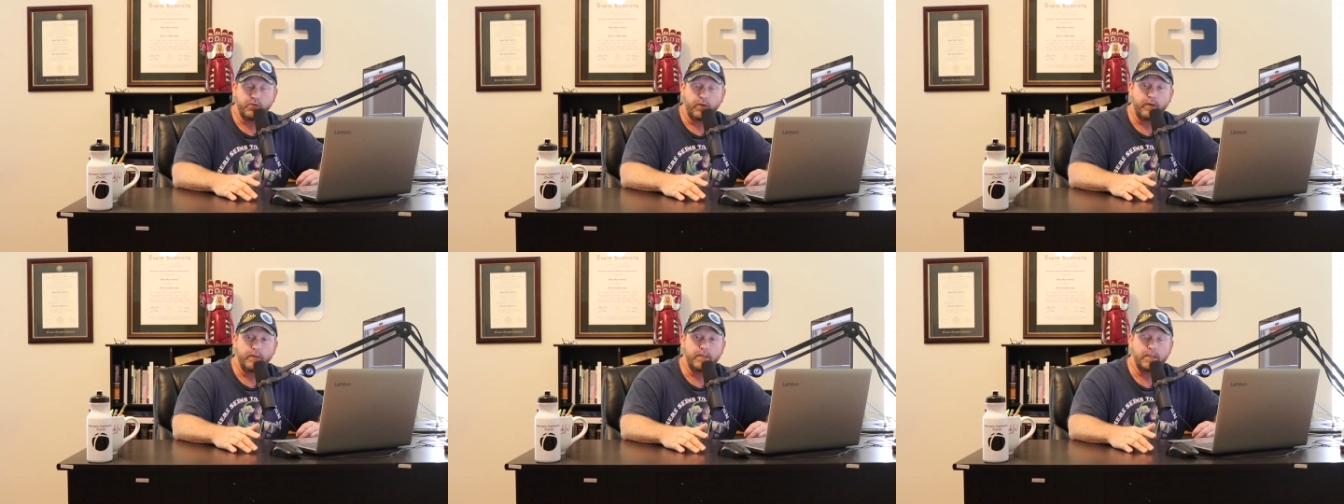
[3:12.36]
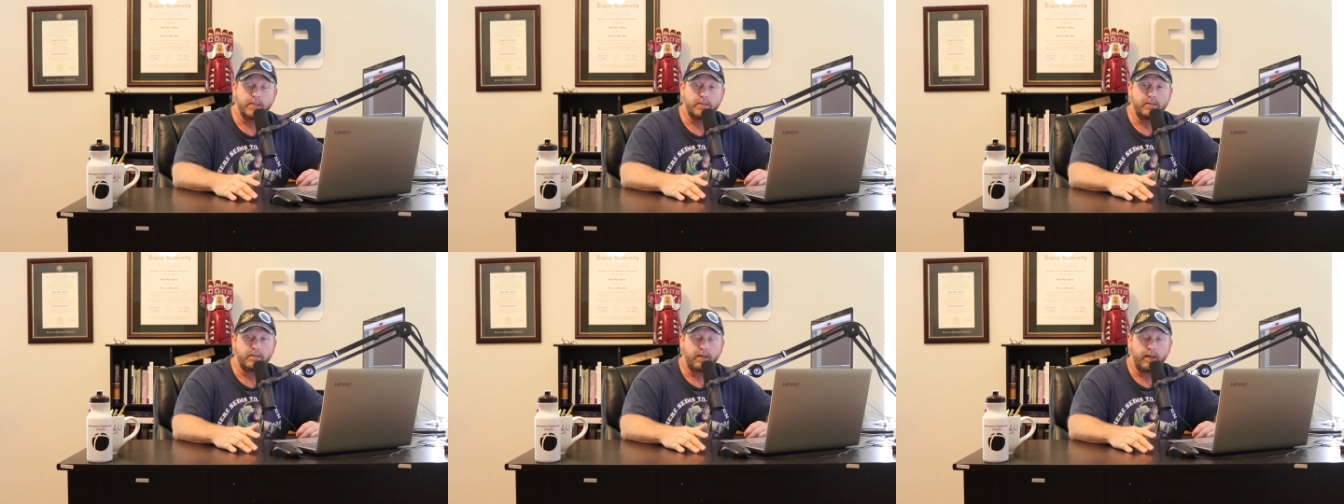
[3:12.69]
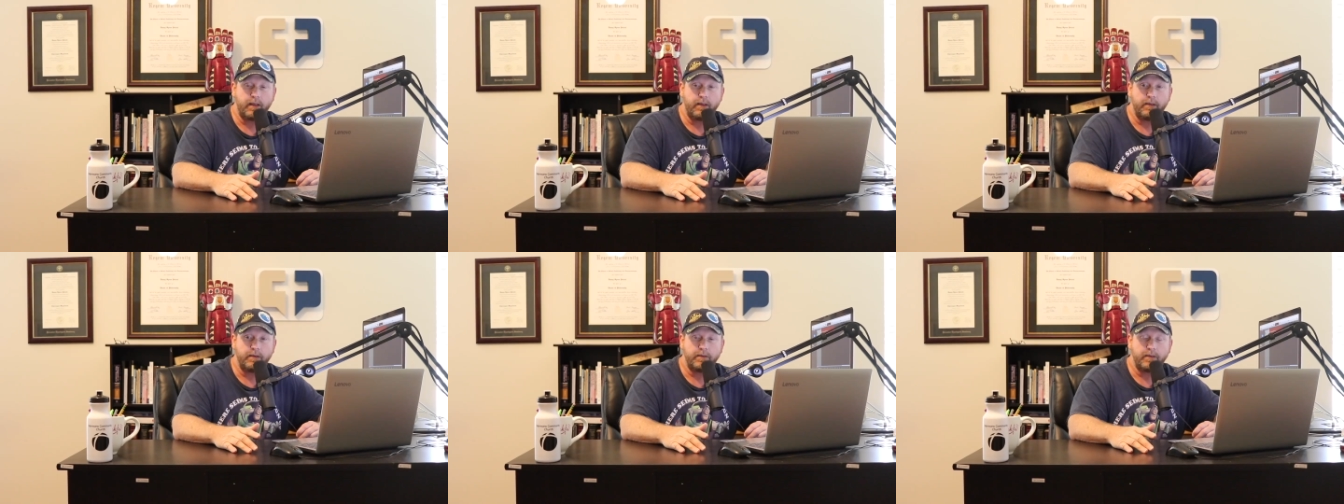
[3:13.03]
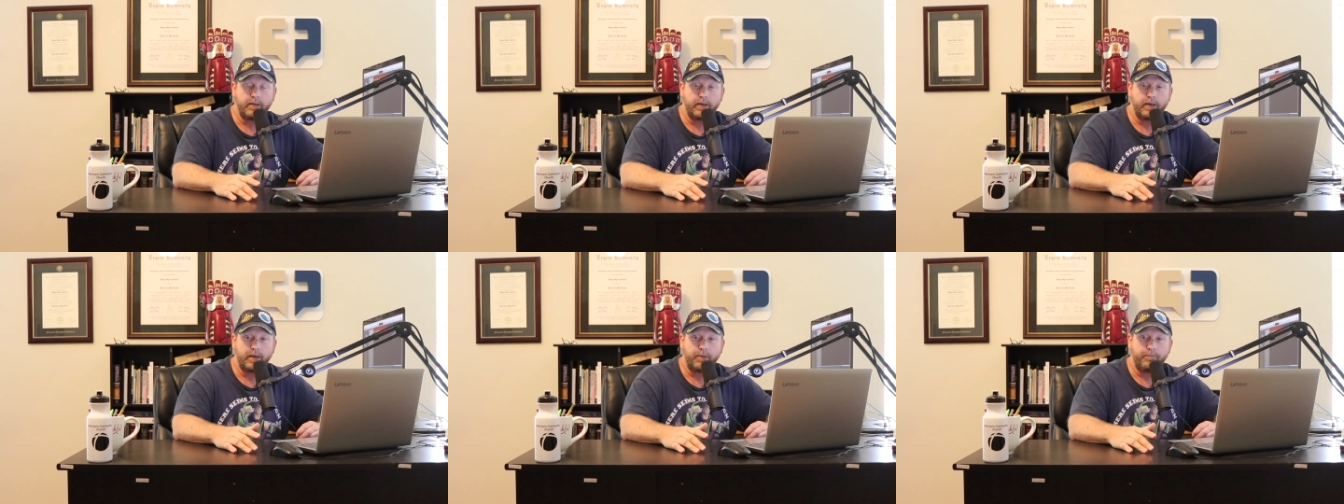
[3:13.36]
have joined us,
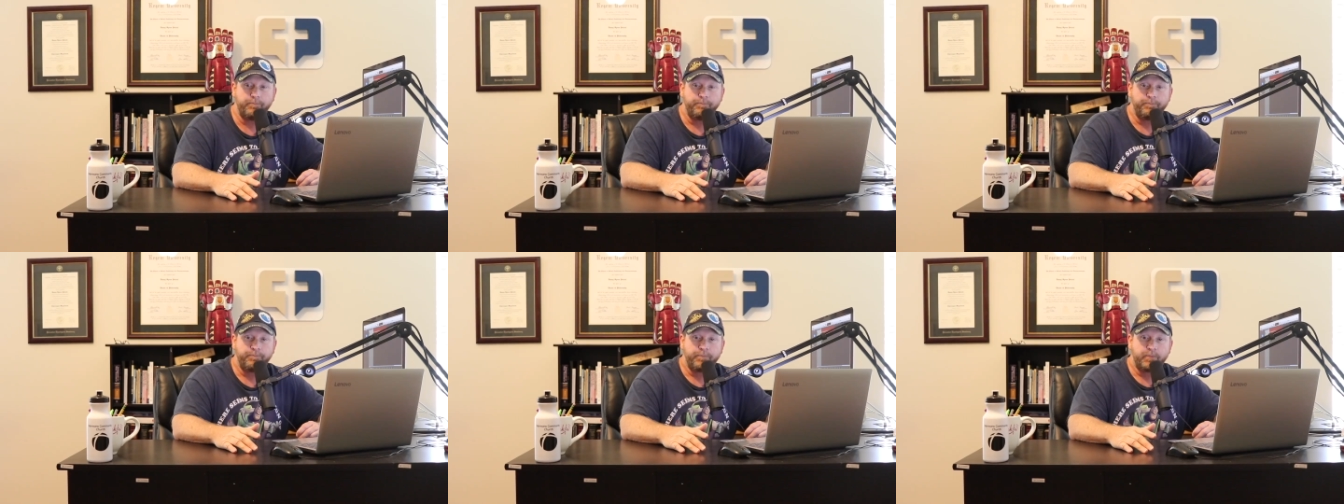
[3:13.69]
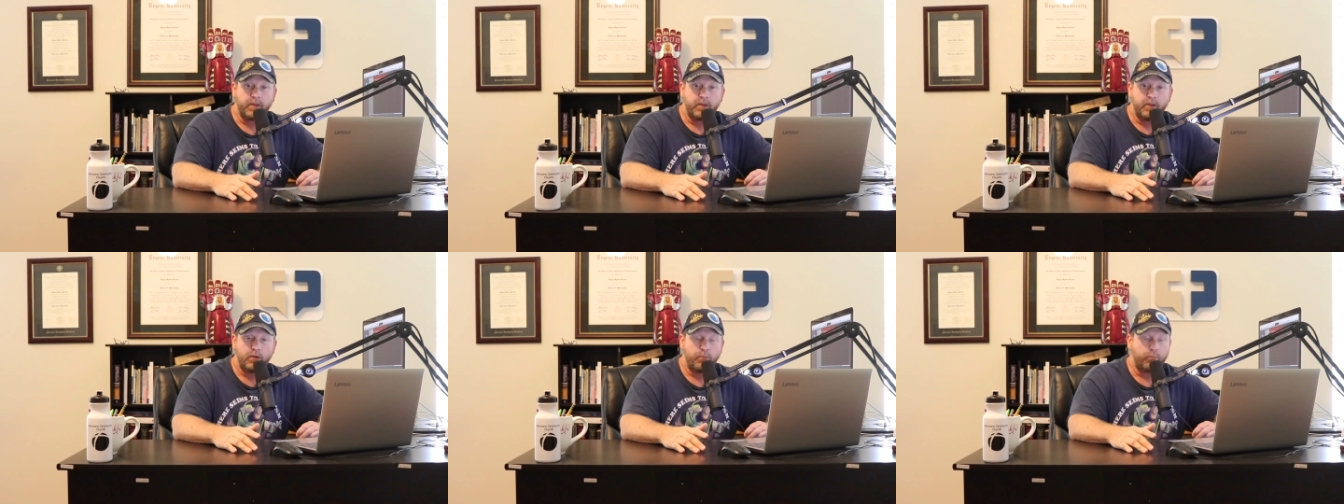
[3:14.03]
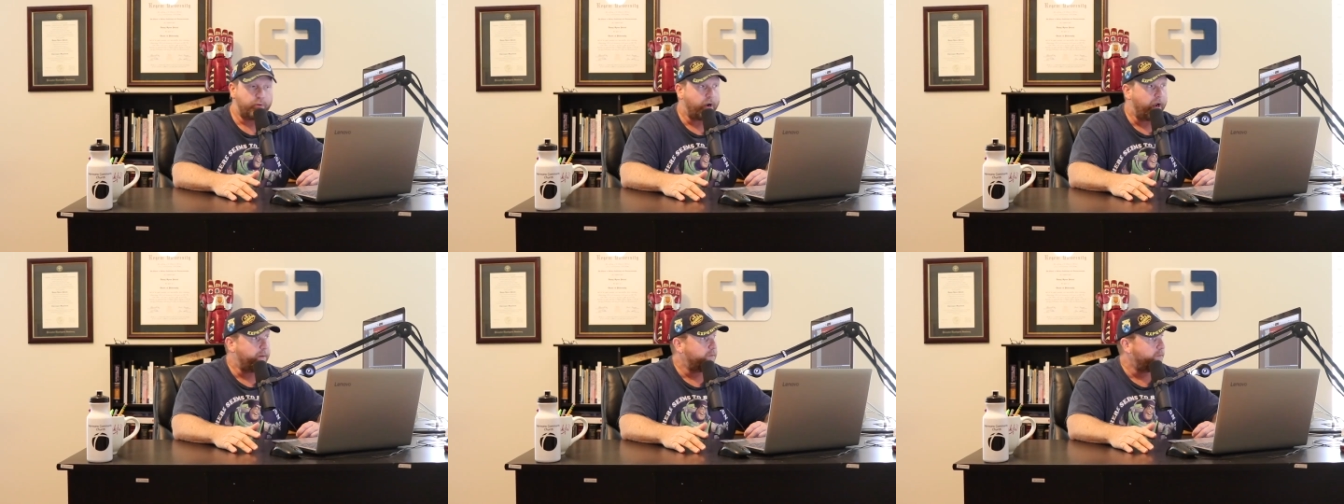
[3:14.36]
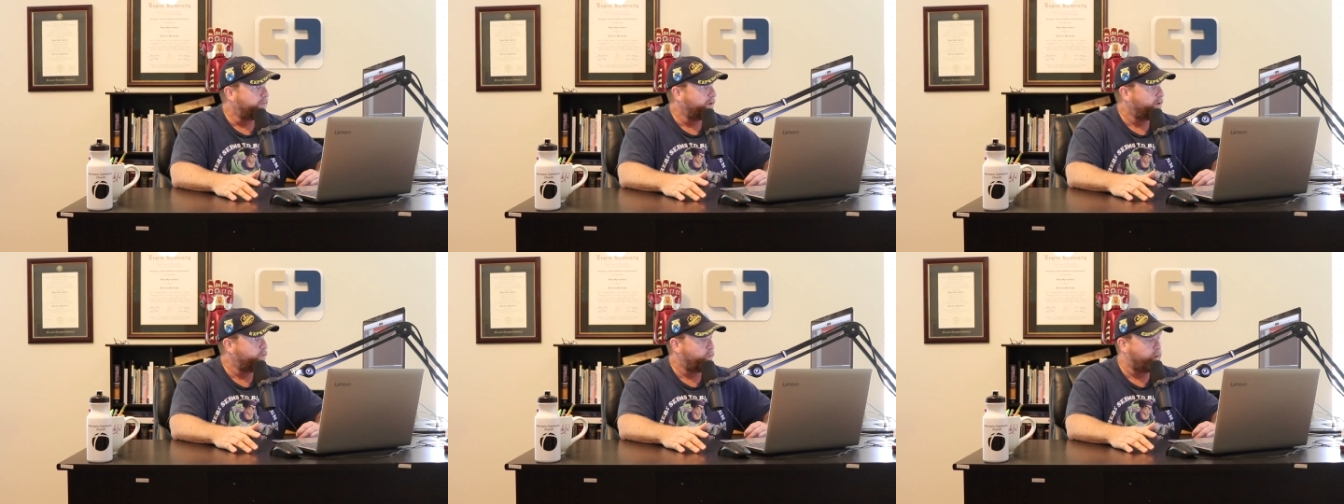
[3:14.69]
and um, you know
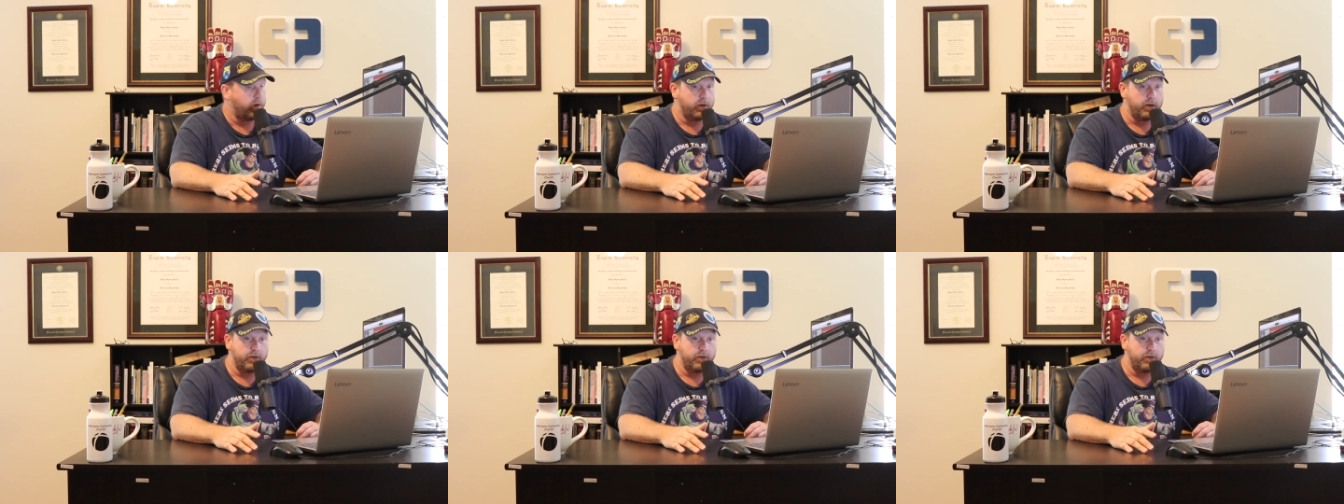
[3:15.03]
probably